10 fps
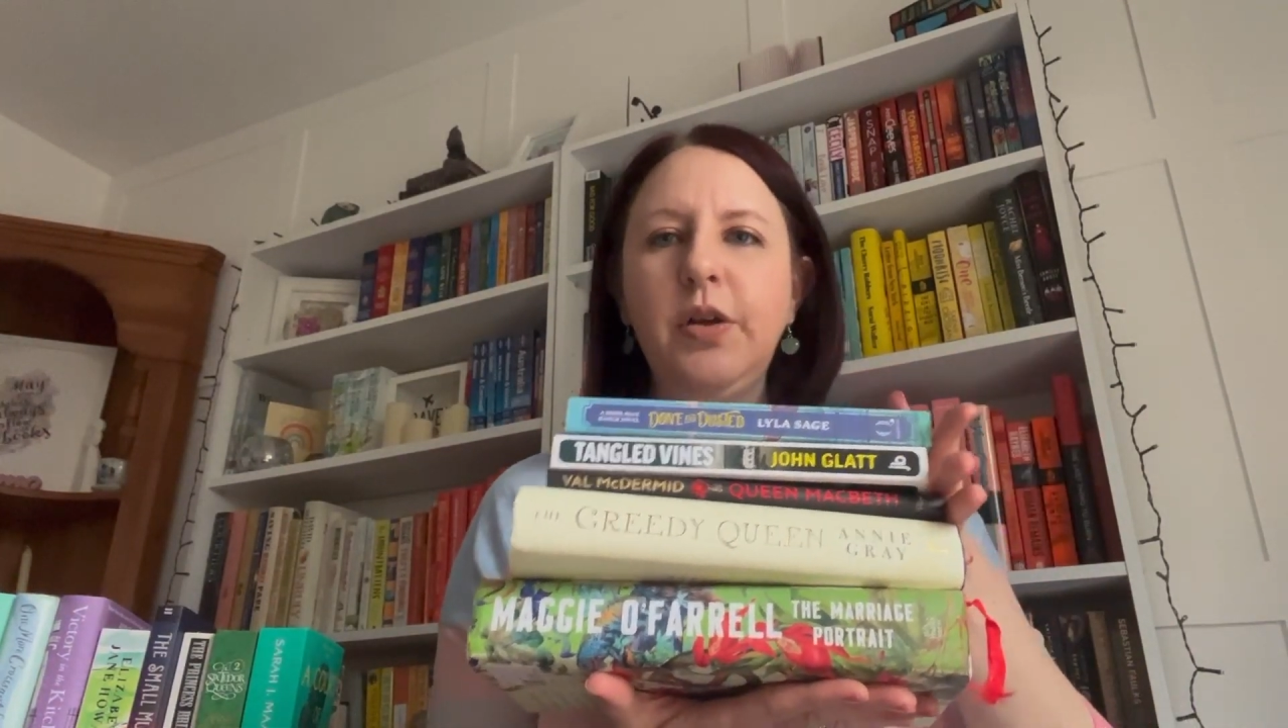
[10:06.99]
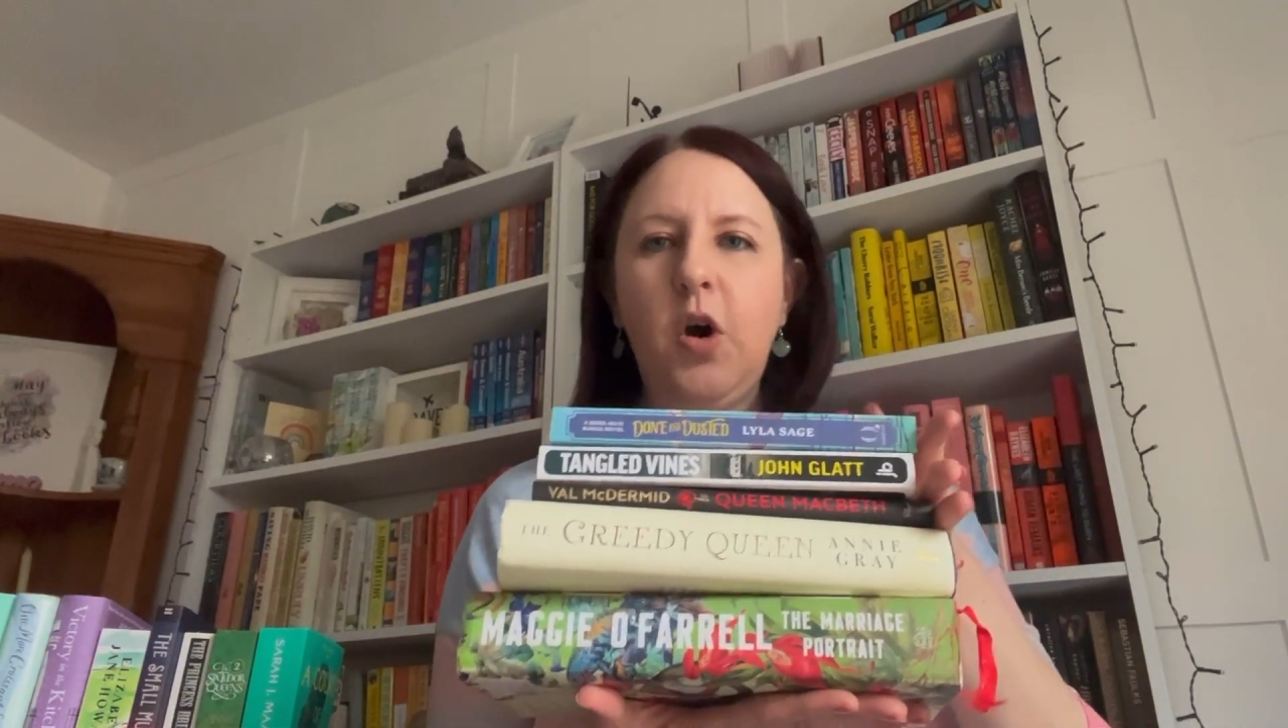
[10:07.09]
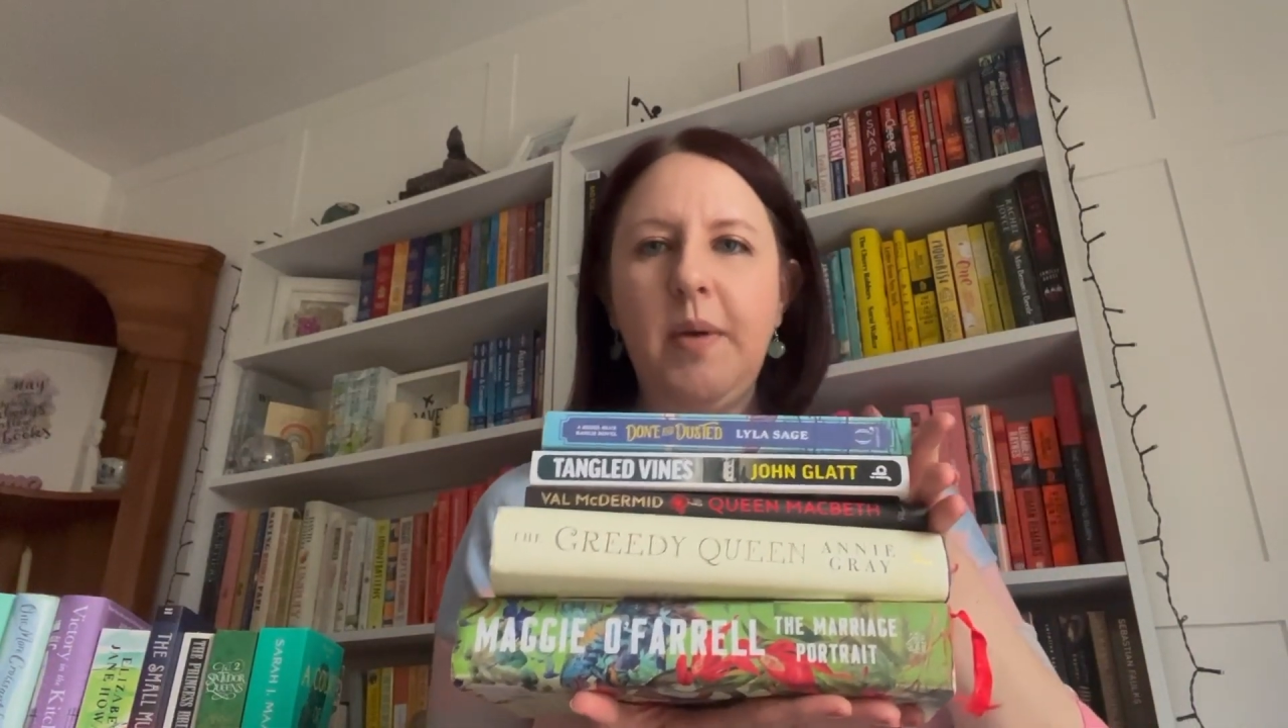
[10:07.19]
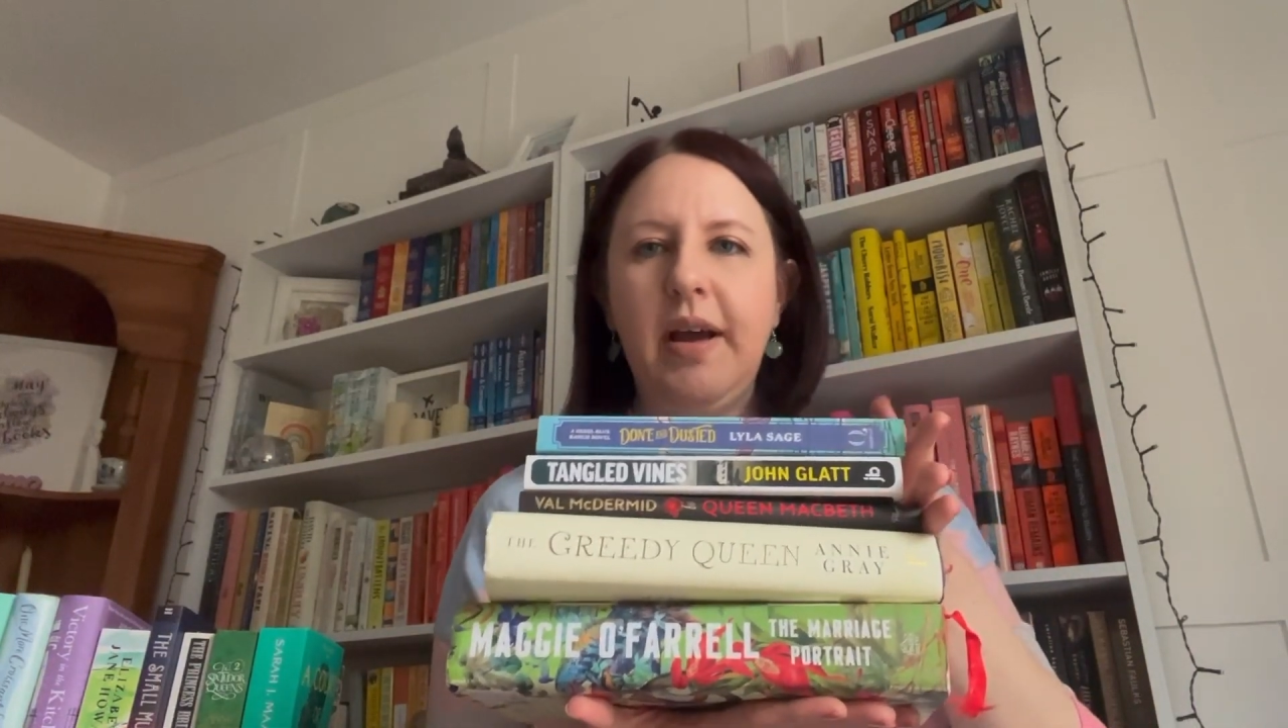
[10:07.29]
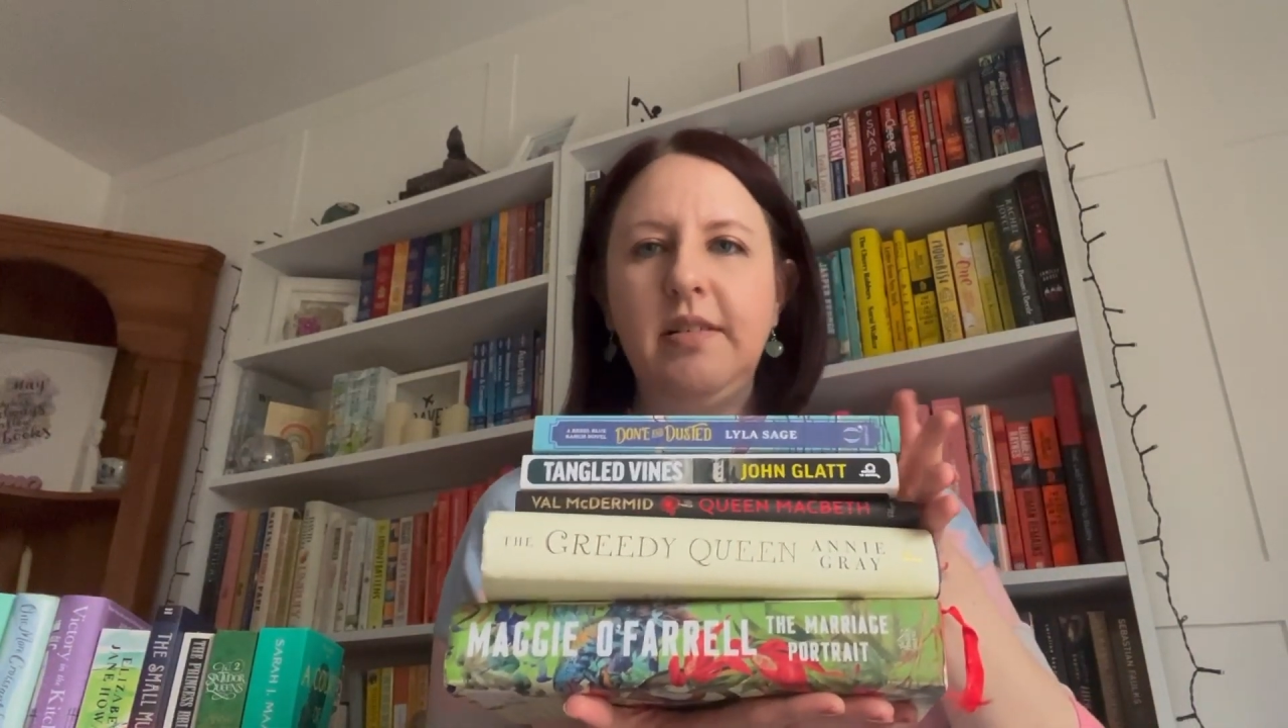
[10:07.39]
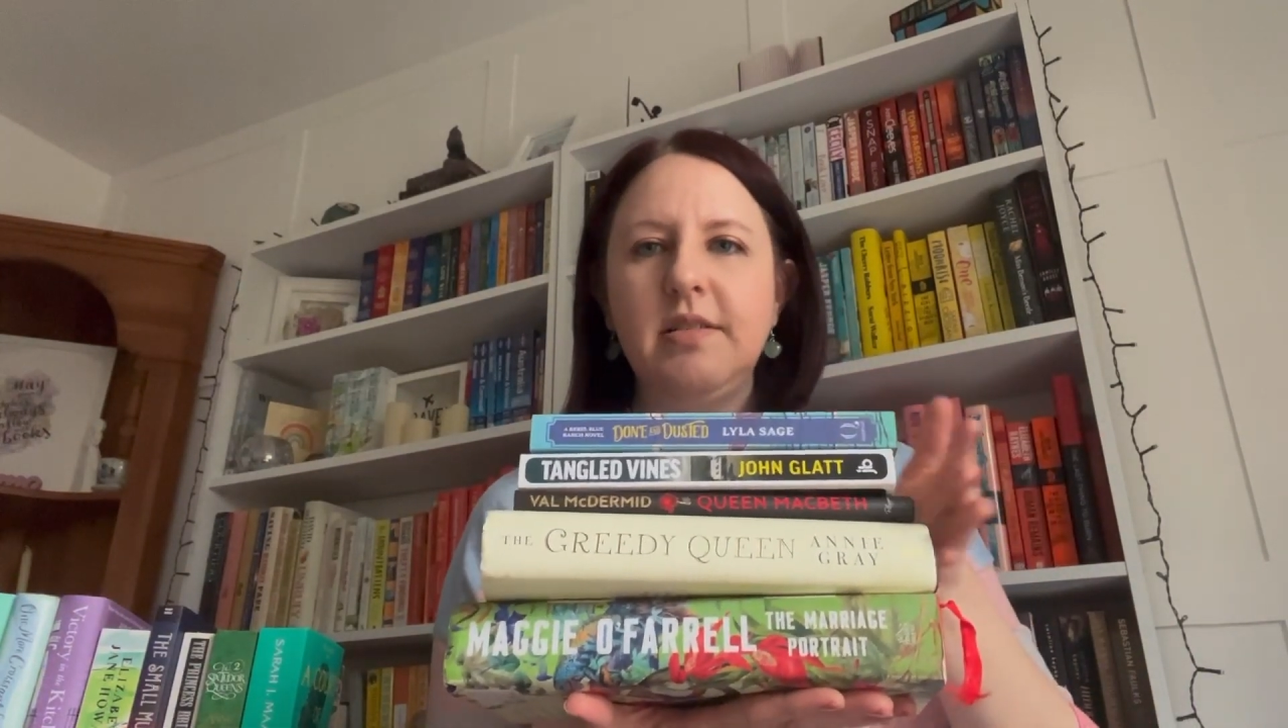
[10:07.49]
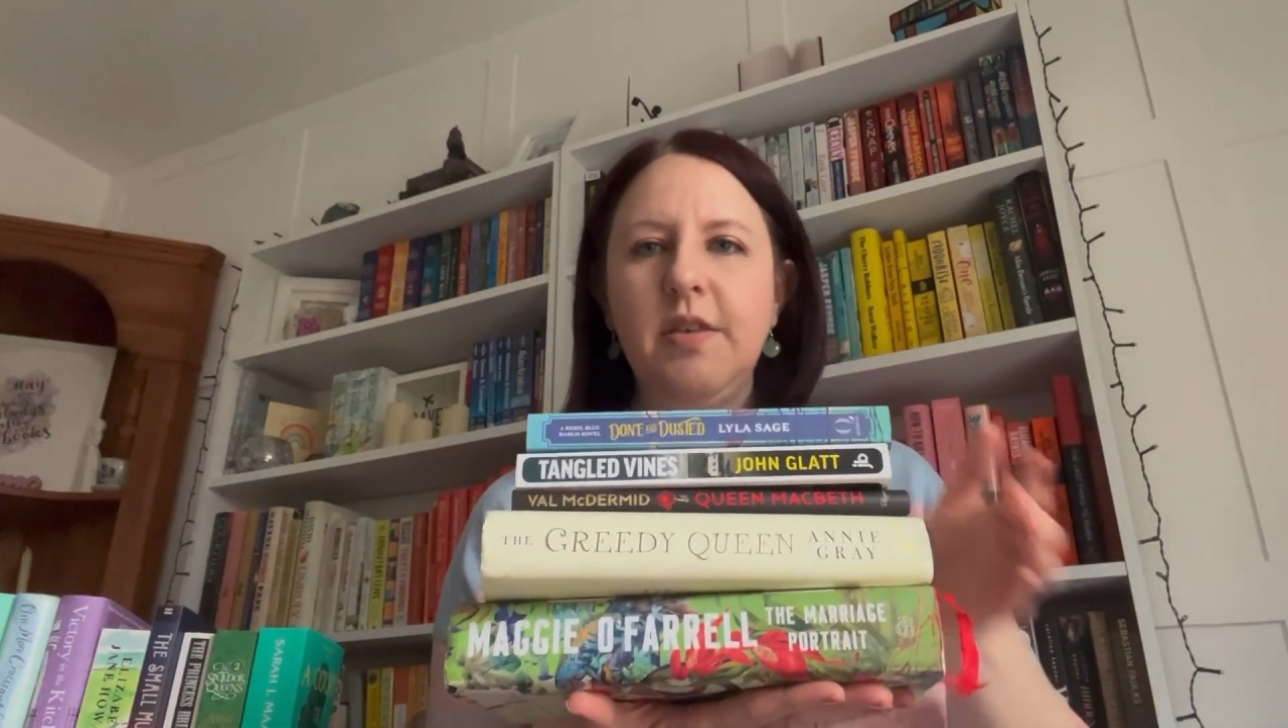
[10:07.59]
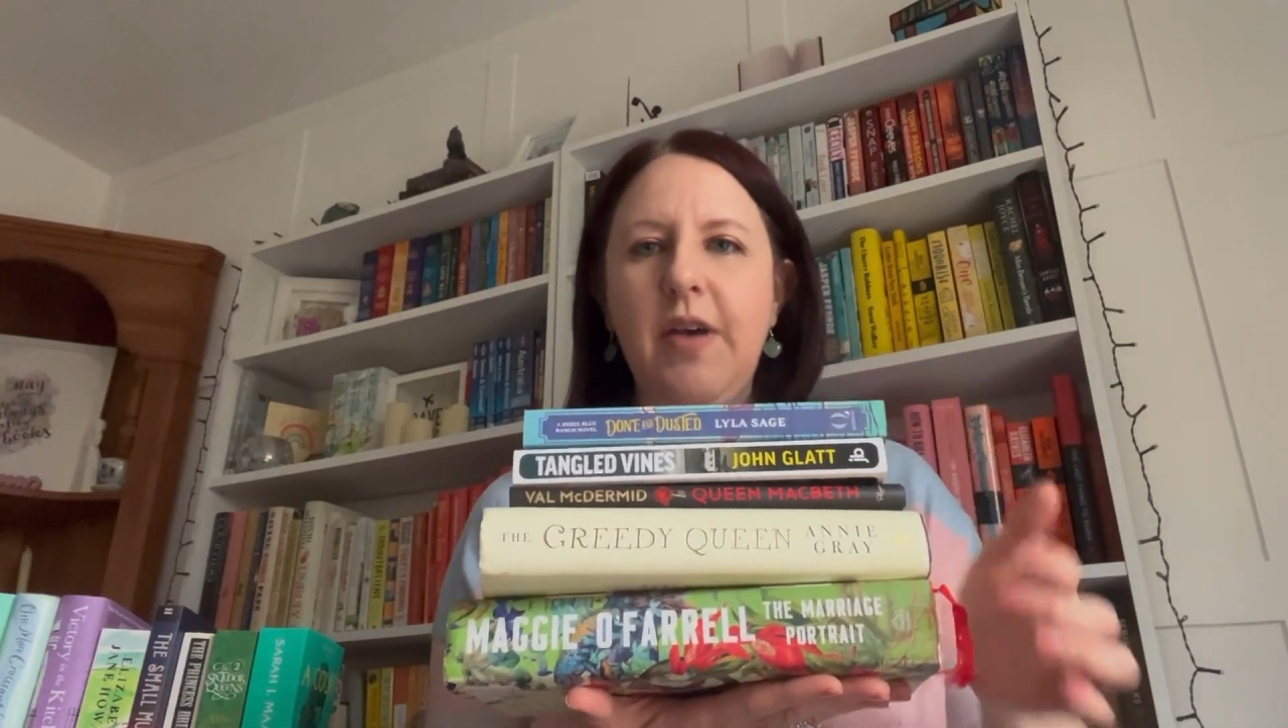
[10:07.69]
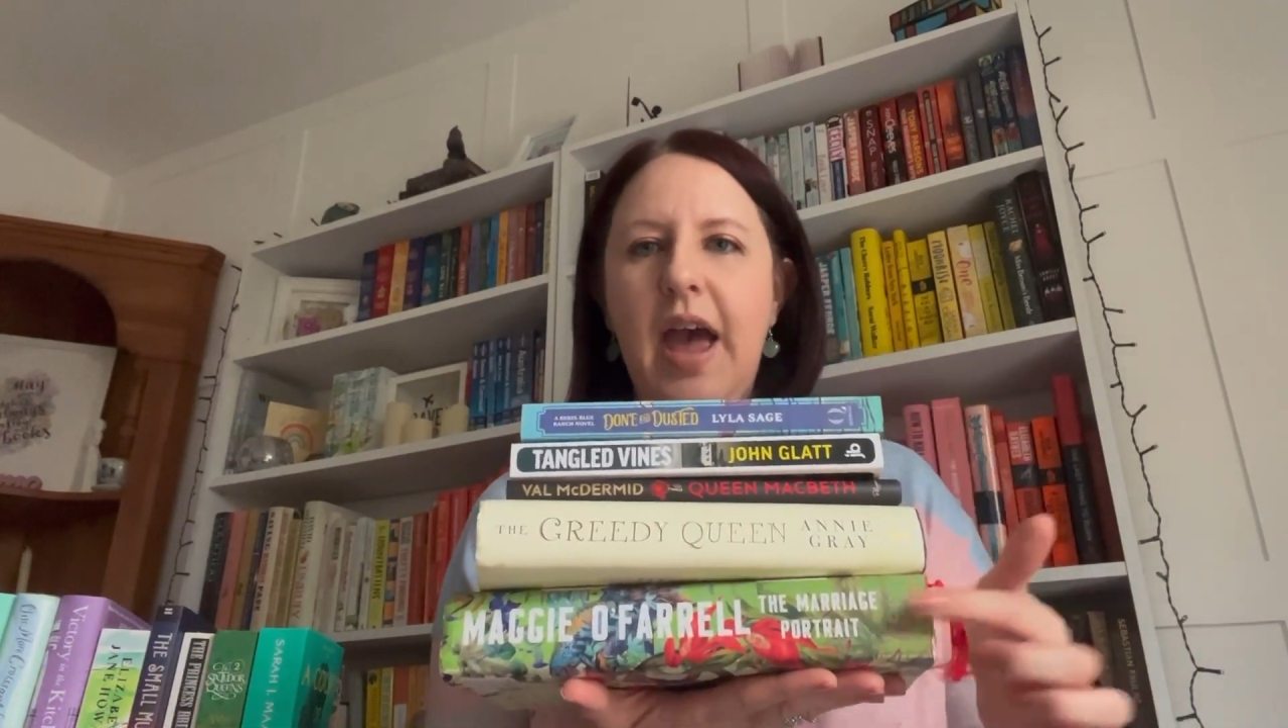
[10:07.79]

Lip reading: comments if